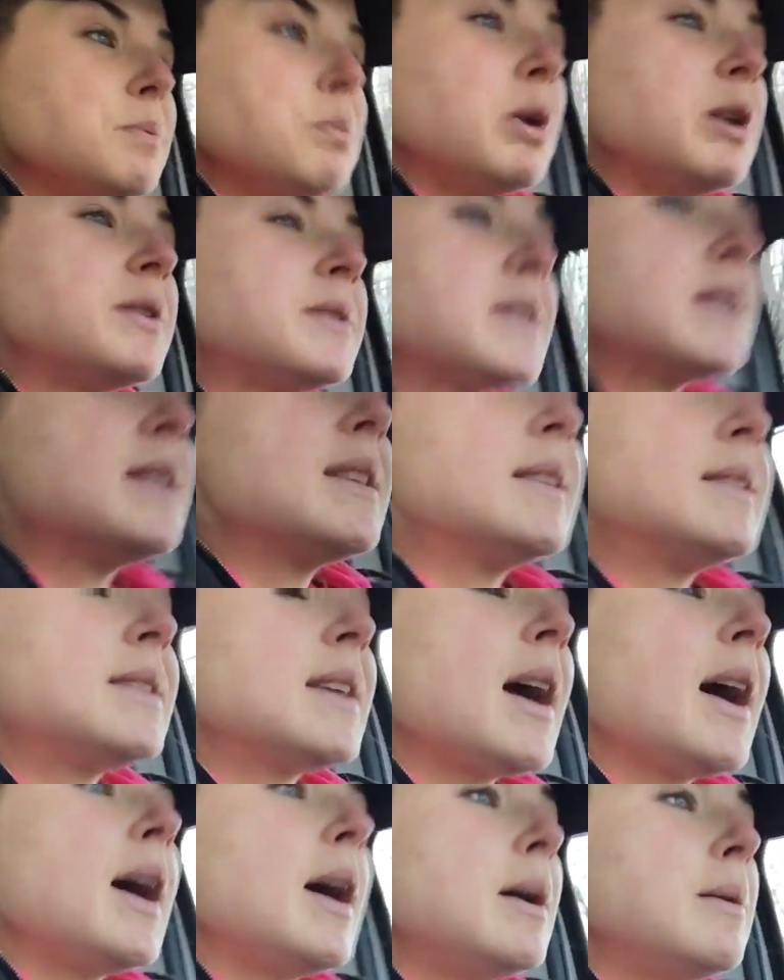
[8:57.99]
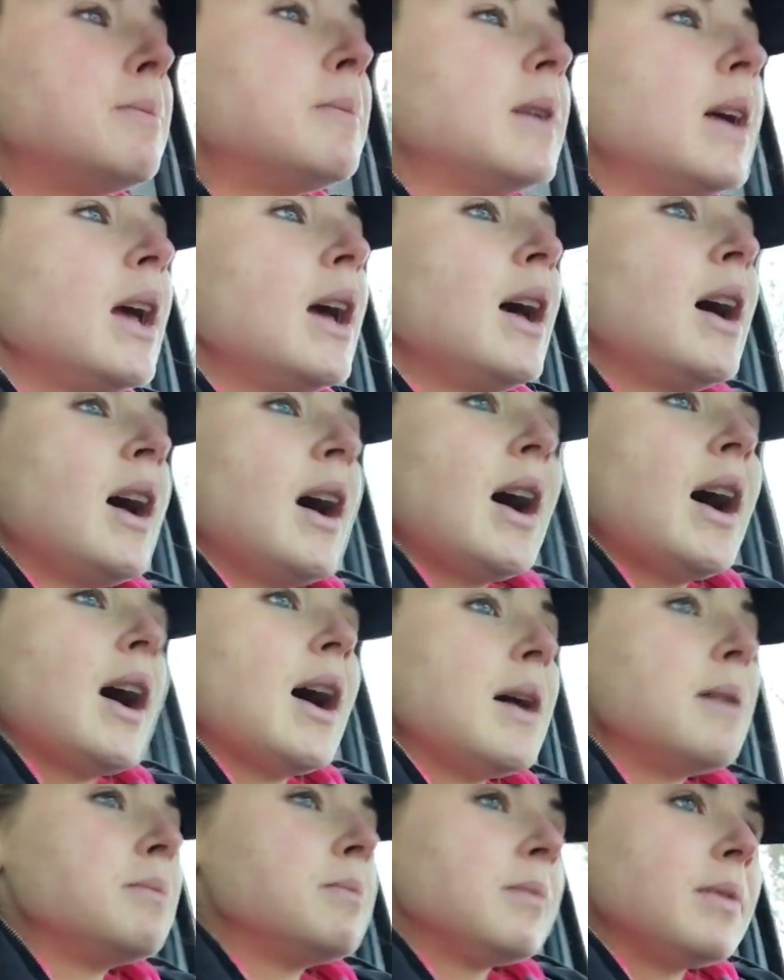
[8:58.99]
Most of the time
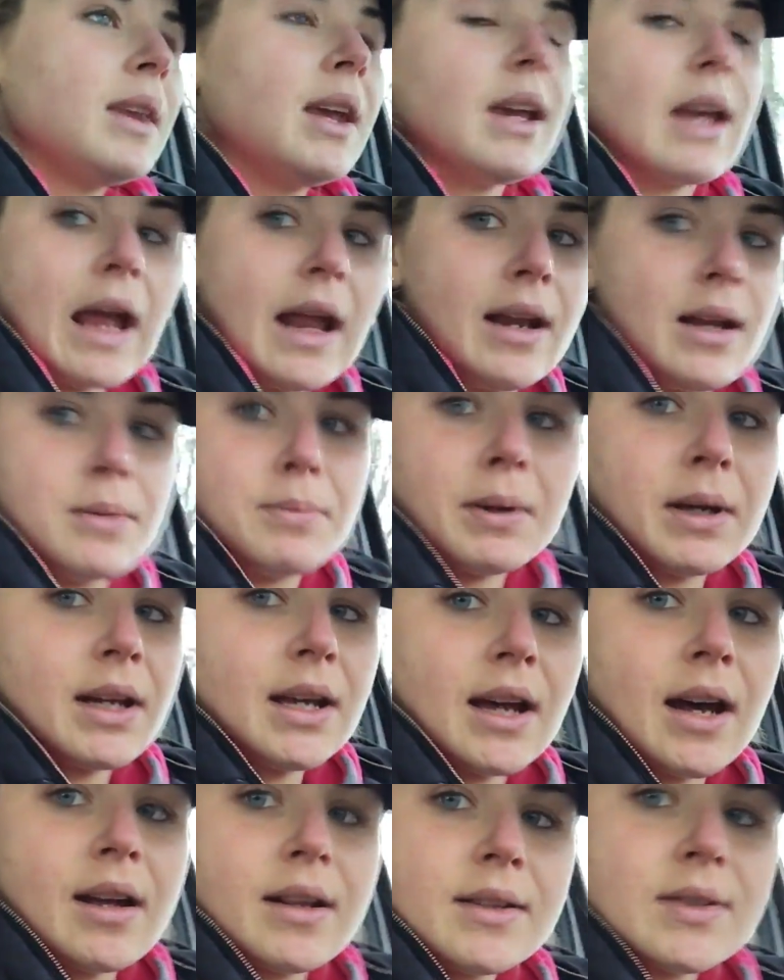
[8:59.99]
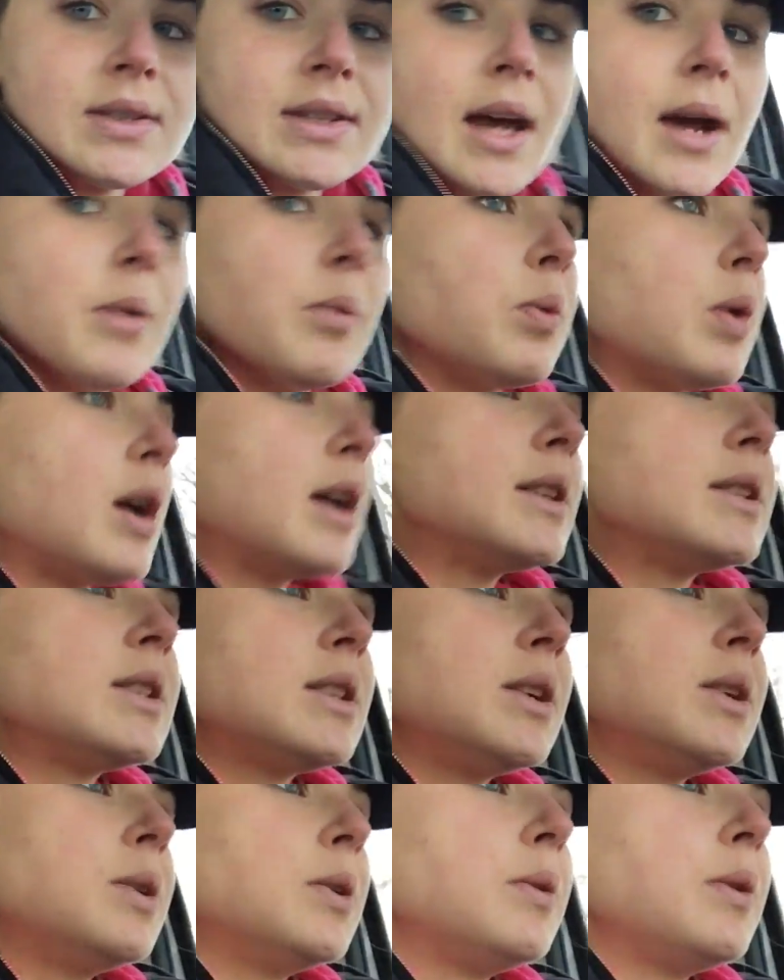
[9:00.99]
I'm like anybody else, I want
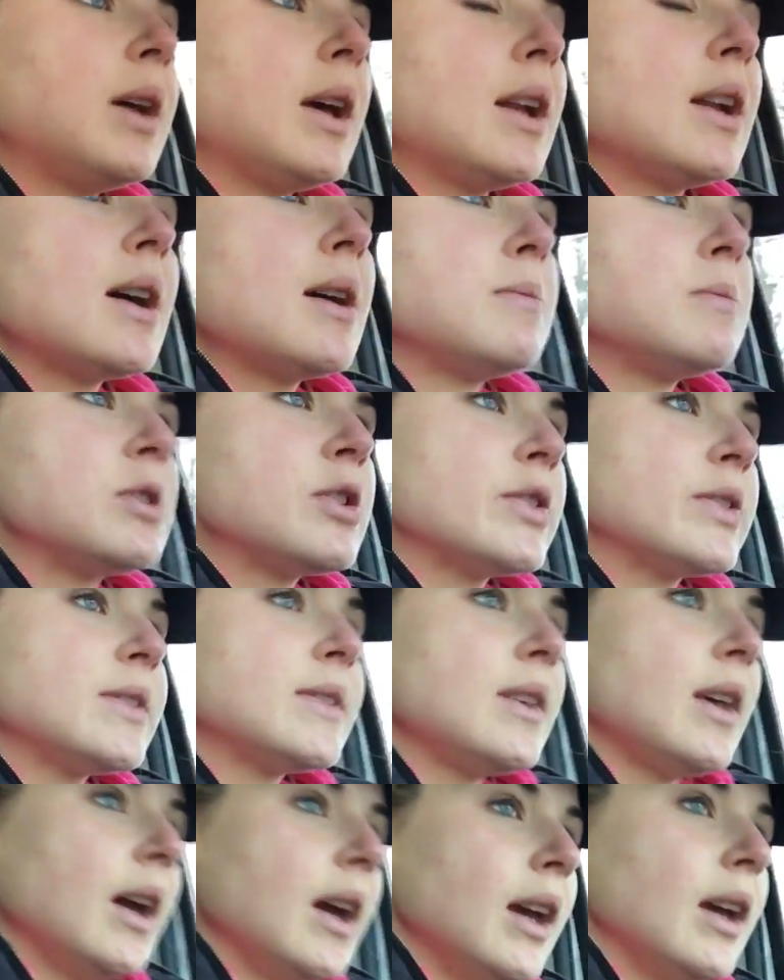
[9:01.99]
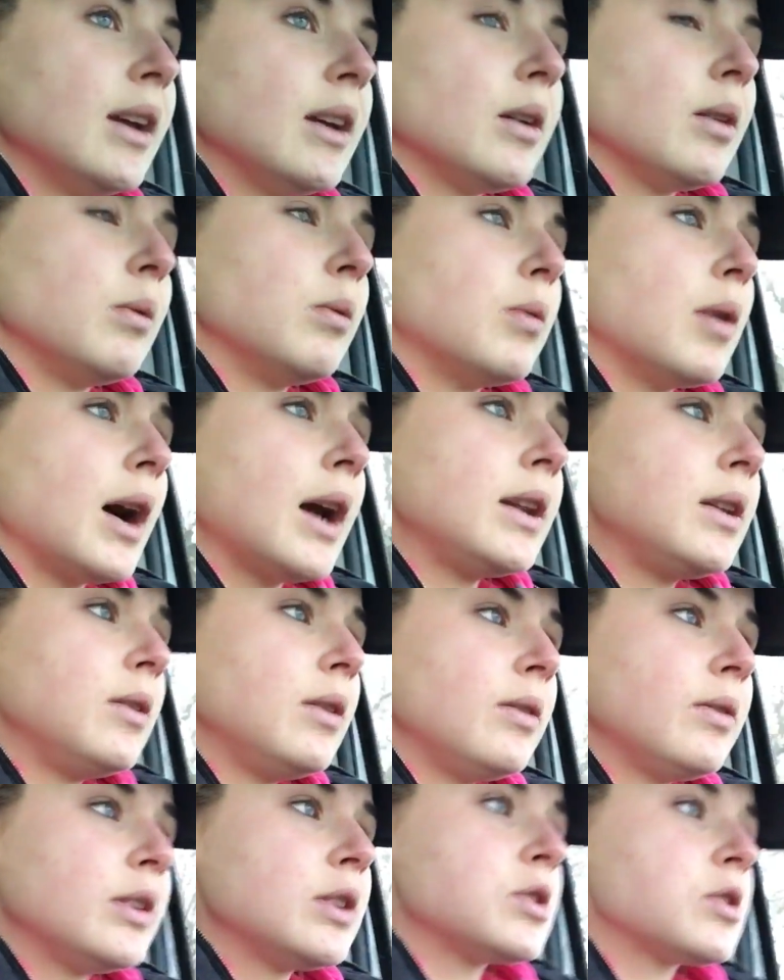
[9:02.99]
to, and I'm just like, why do you
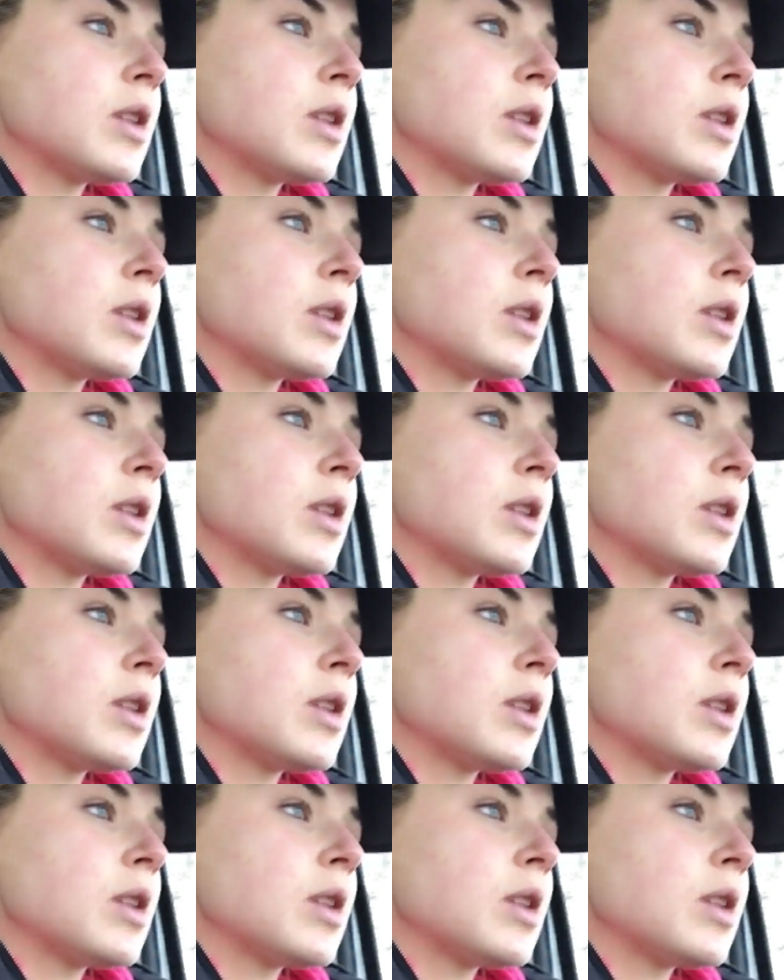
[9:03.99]
even